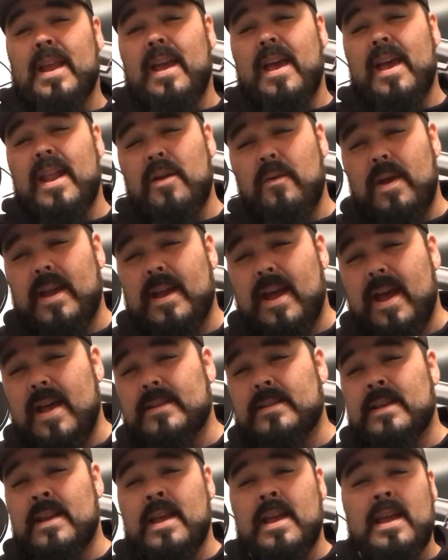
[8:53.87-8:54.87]
Anyway,
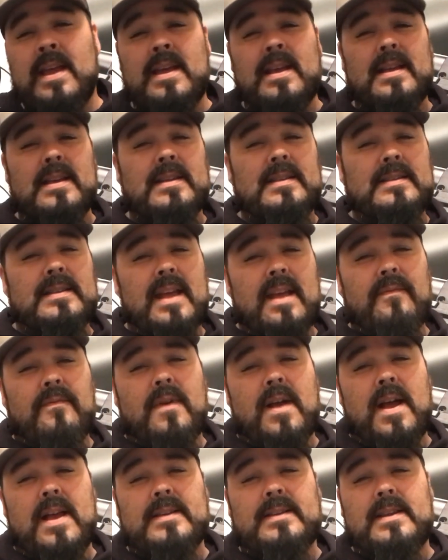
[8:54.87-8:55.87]
guys, stay
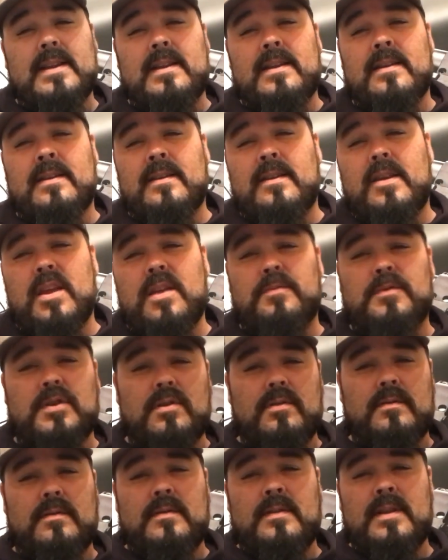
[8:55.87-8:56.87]
frosty, keep
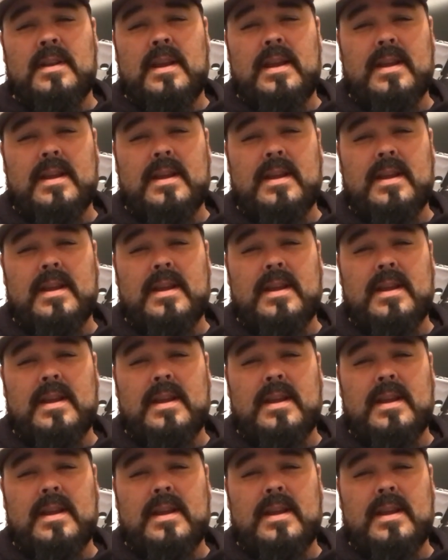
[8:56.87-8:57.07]
shooting.